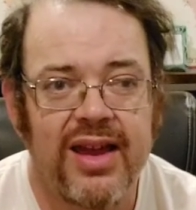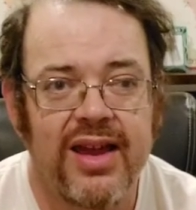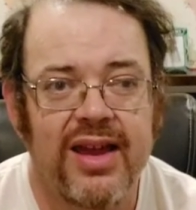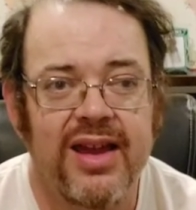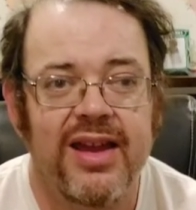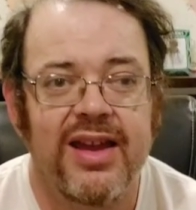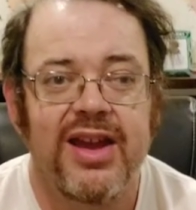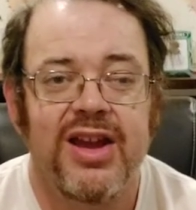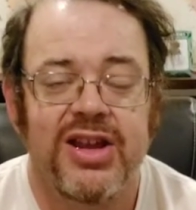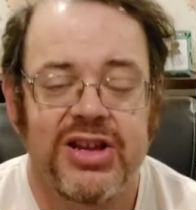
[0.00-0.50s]

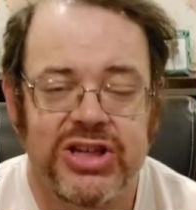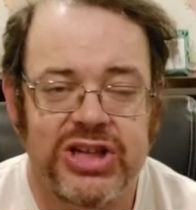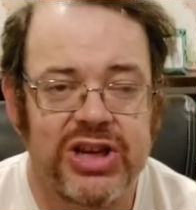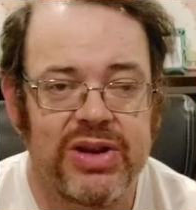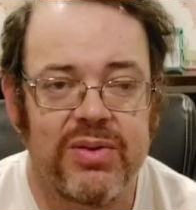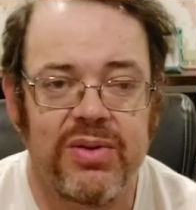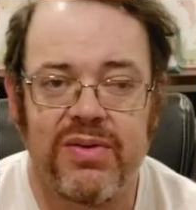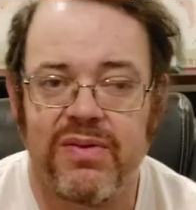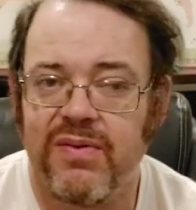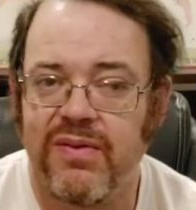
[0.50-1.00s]
Like
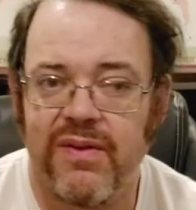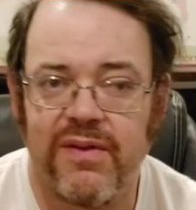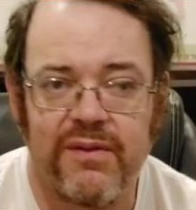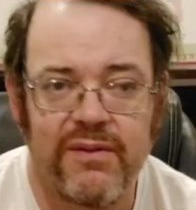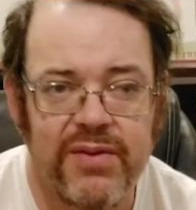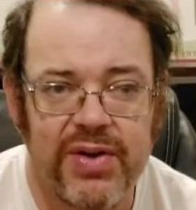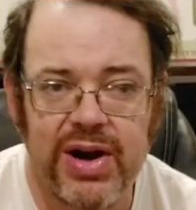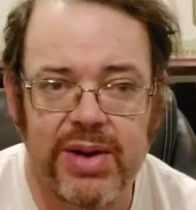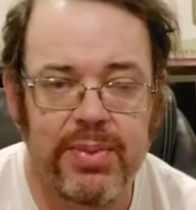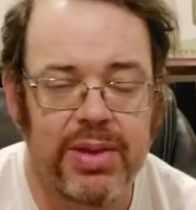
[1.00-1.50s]
she was
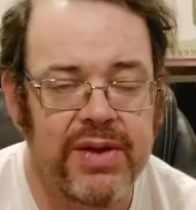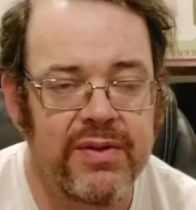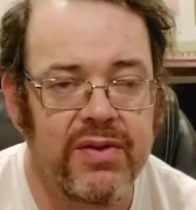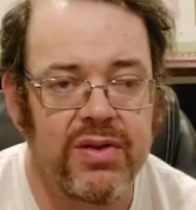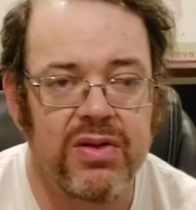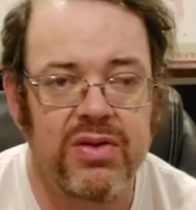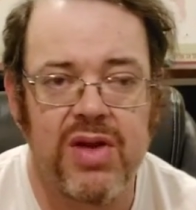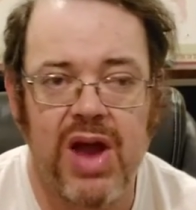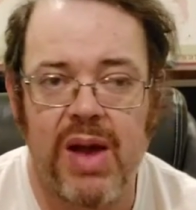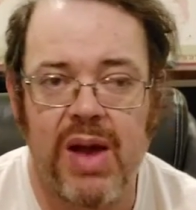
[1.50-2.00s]
very
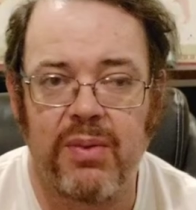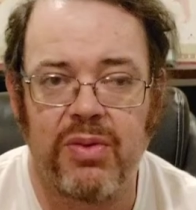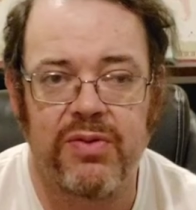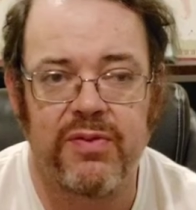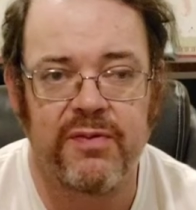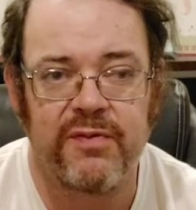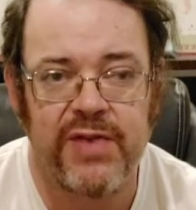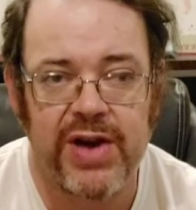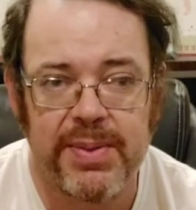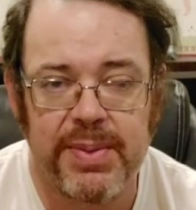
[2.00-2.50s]
believable, so I
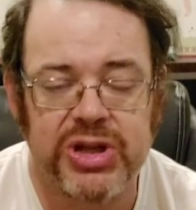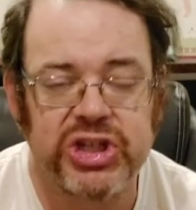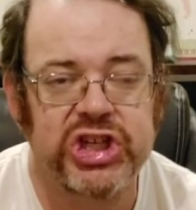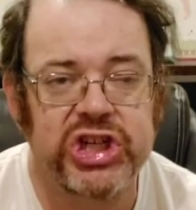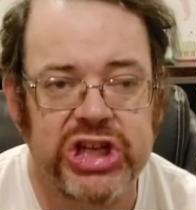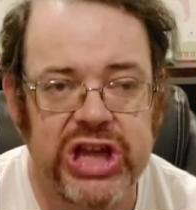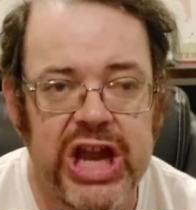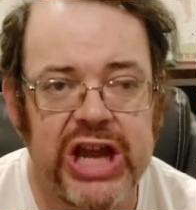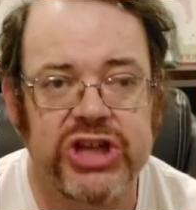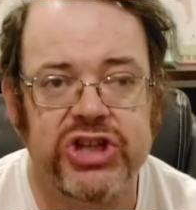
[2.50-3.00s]
was very
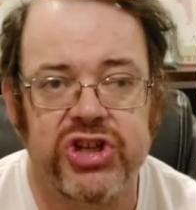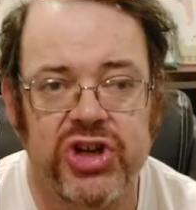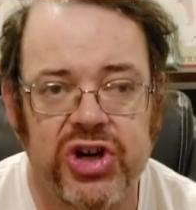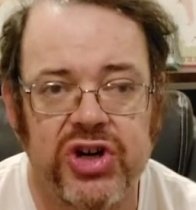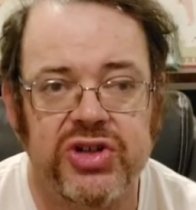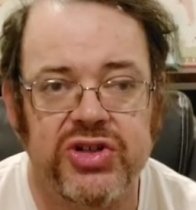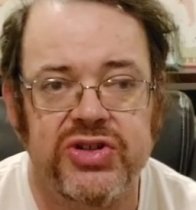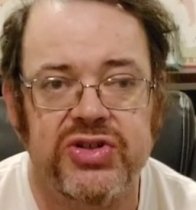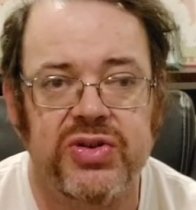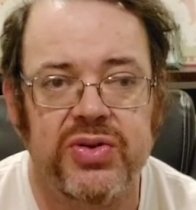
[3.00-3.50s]
much engaged in
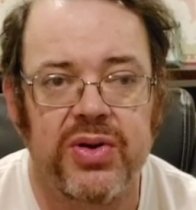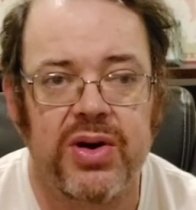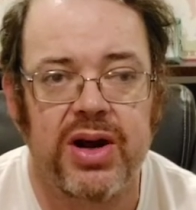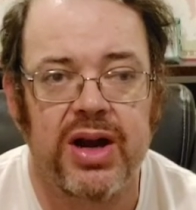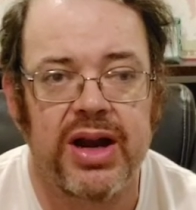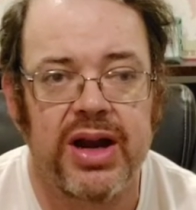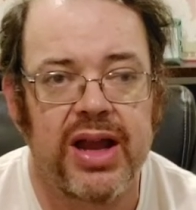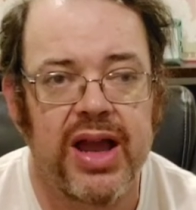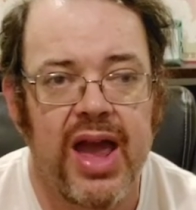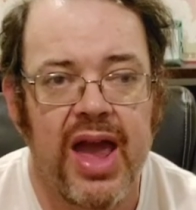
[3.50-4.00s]
her
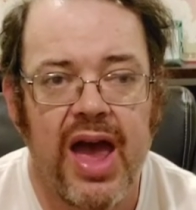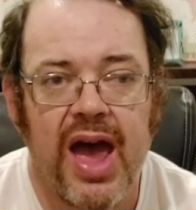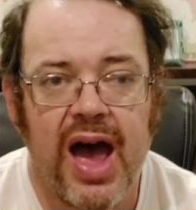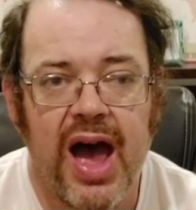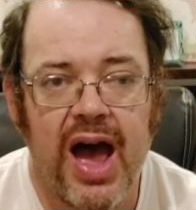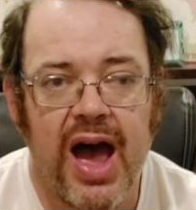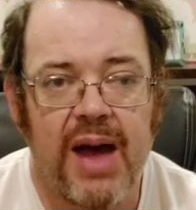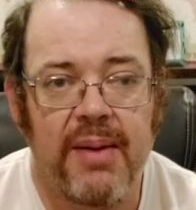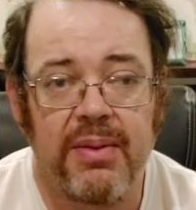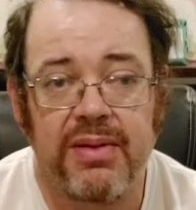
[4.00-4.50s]
story.
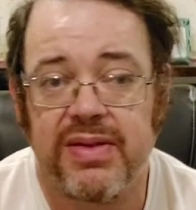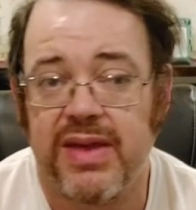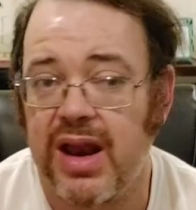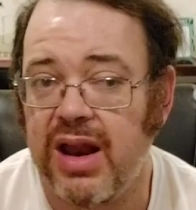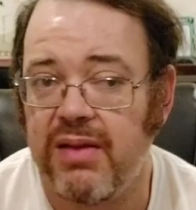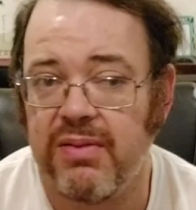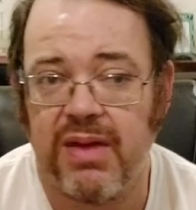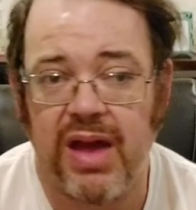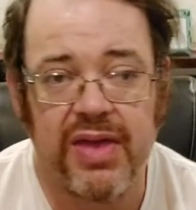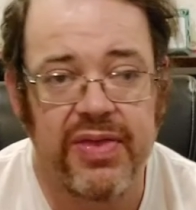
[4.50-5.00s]
Uh, like I
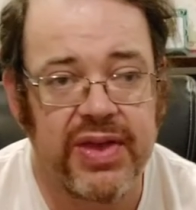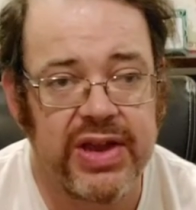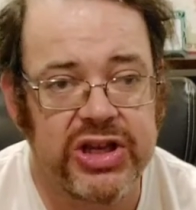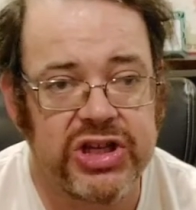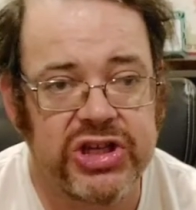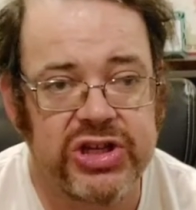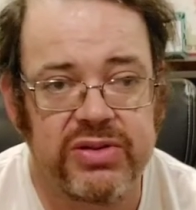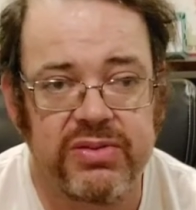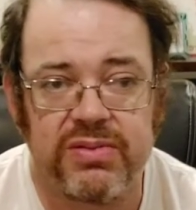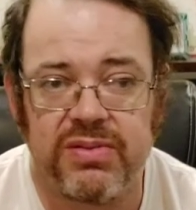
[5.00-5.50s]
said, I, I,
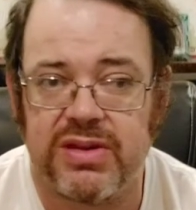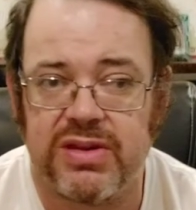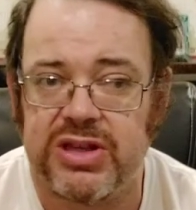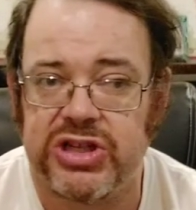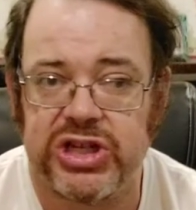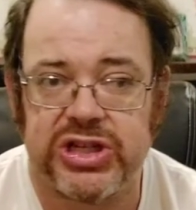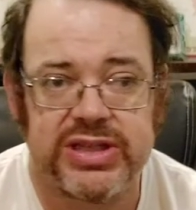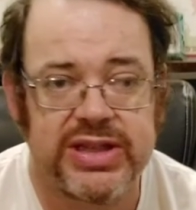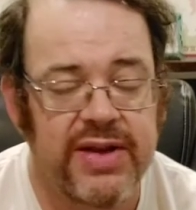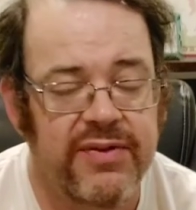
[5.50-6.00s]
think she
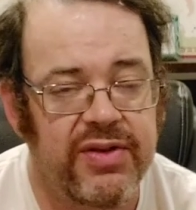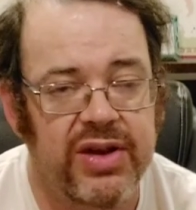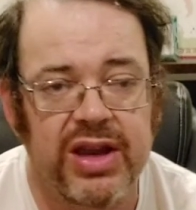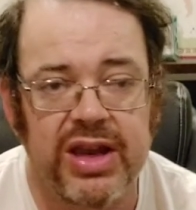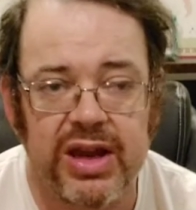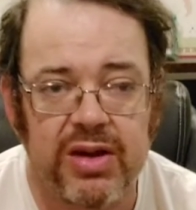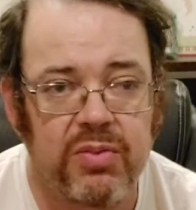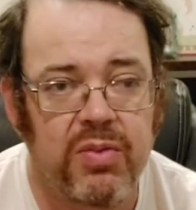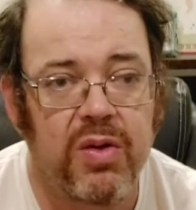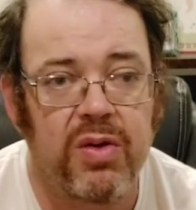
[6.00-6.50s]
she's definitely
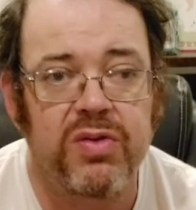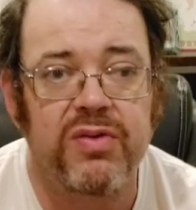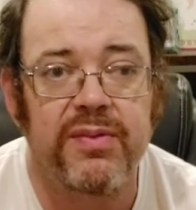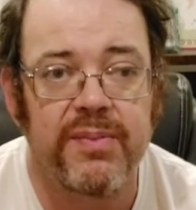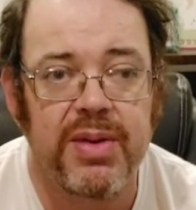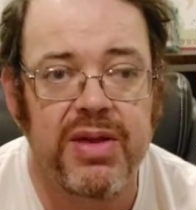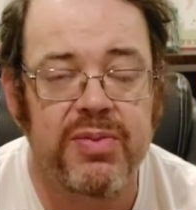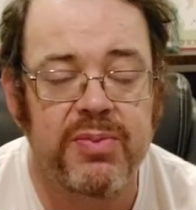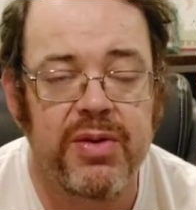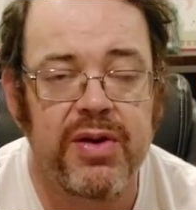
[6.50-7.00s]
gonna get roles
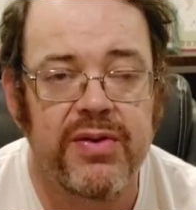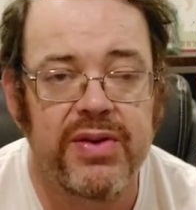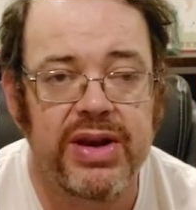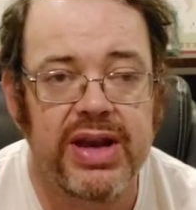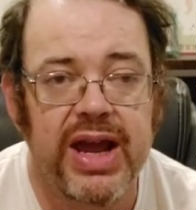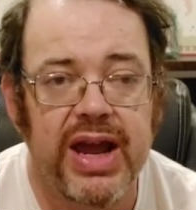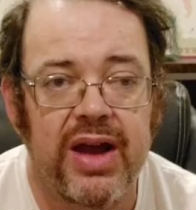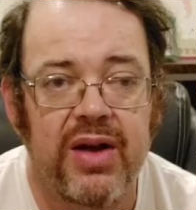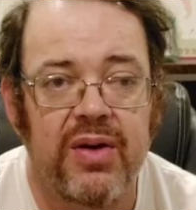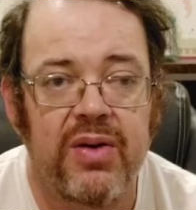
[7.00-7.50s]
from this
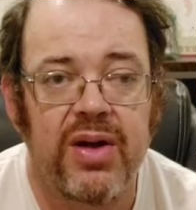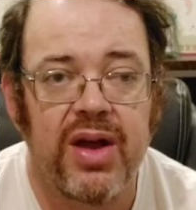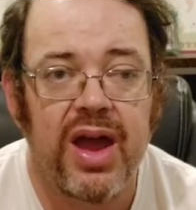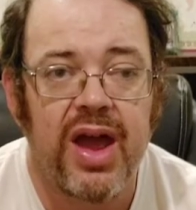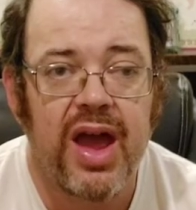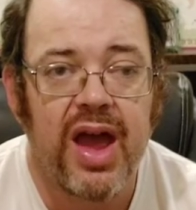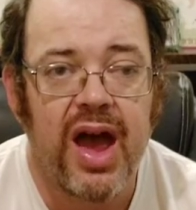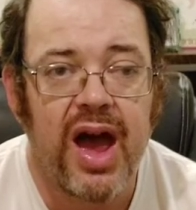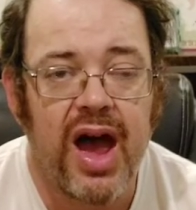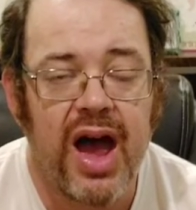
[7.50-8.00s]
movie now,
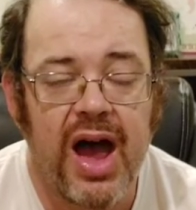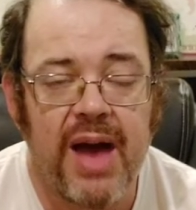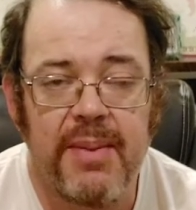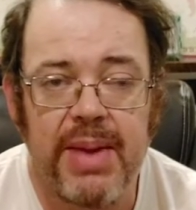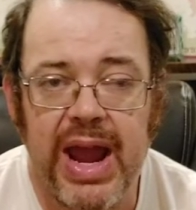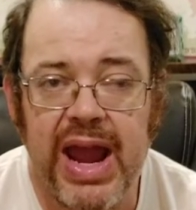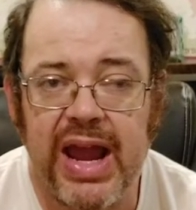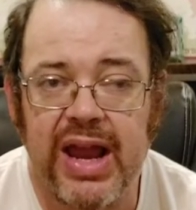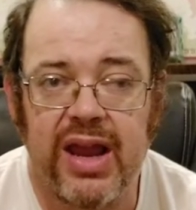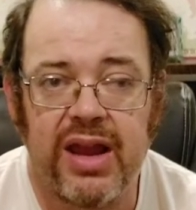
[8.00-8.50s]

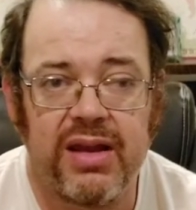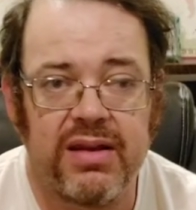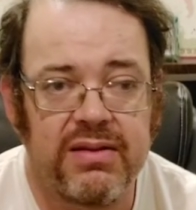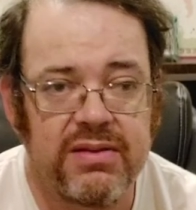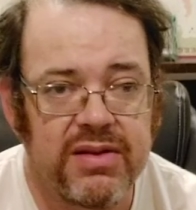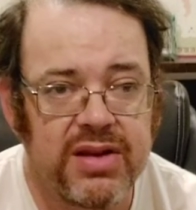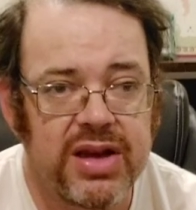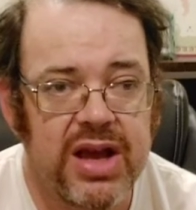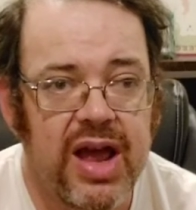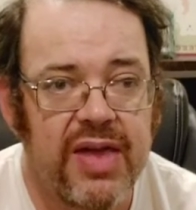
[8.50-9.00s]
um,
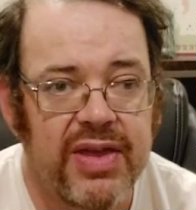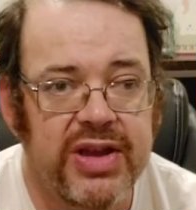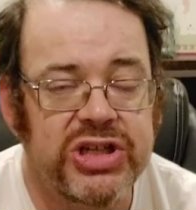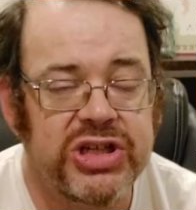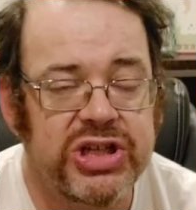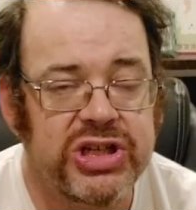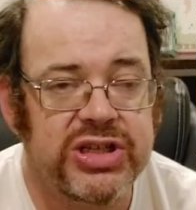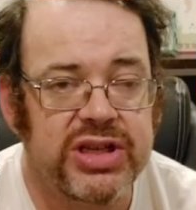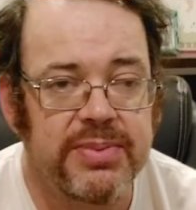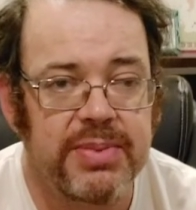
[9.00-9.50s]
and I
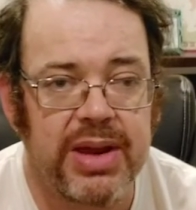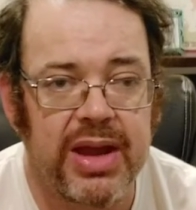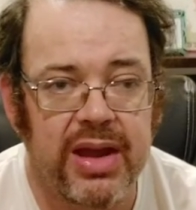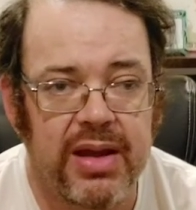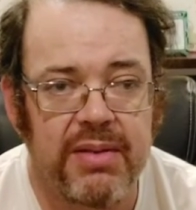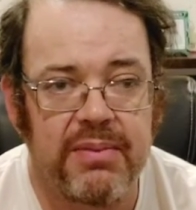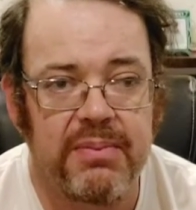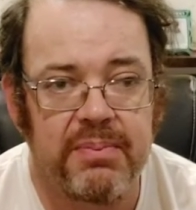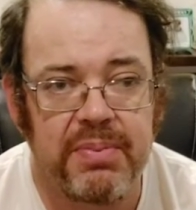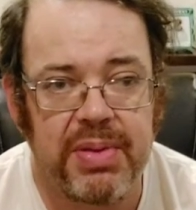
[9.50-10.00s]
think she's gonna be
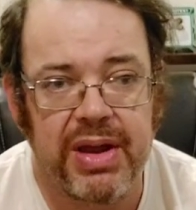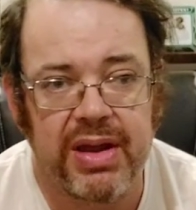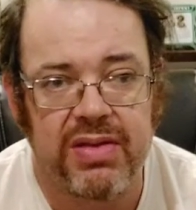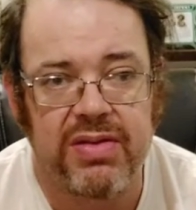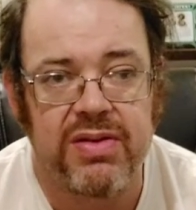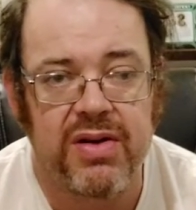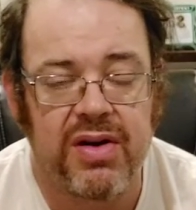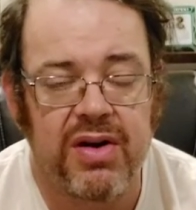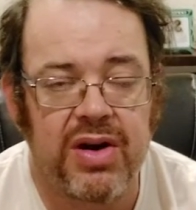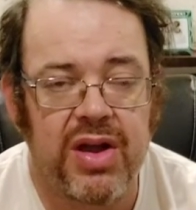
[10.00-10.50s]
a
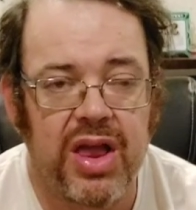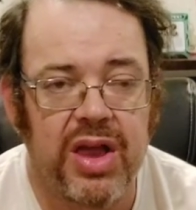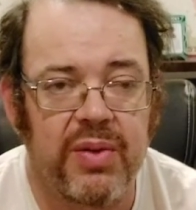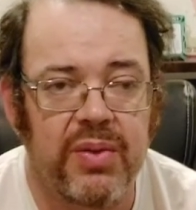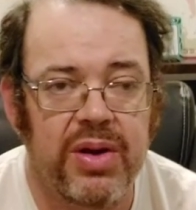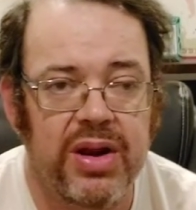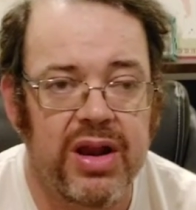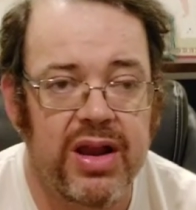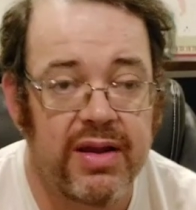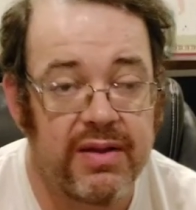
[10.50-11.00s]
big star in
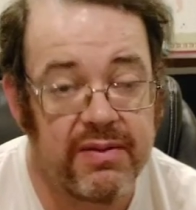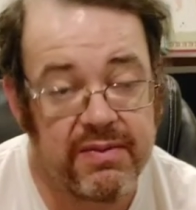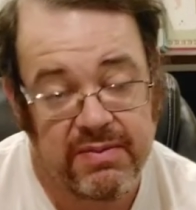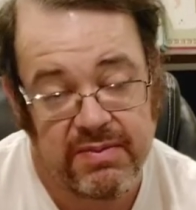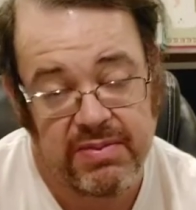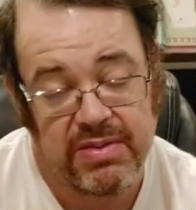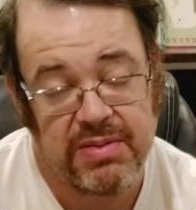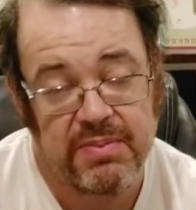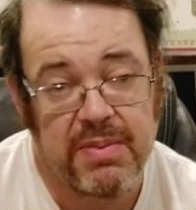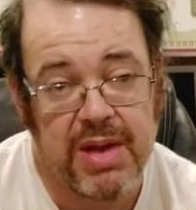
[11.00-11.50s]
Hollywood
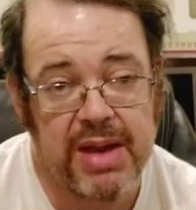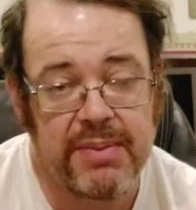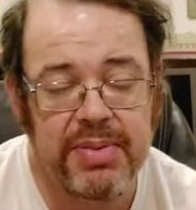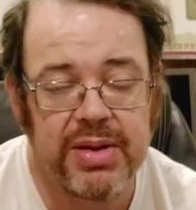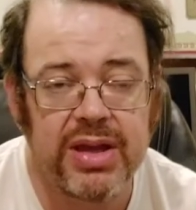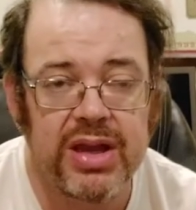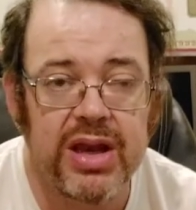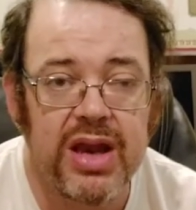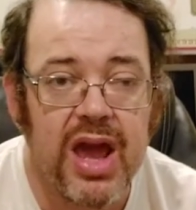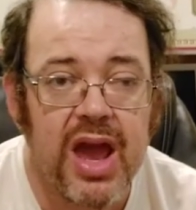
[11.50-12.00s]
my
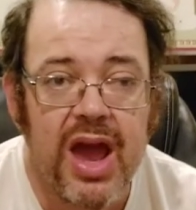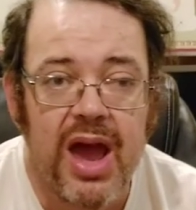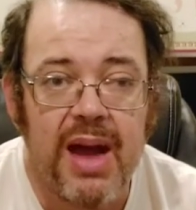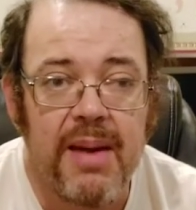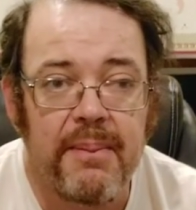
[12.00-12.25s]
opinion.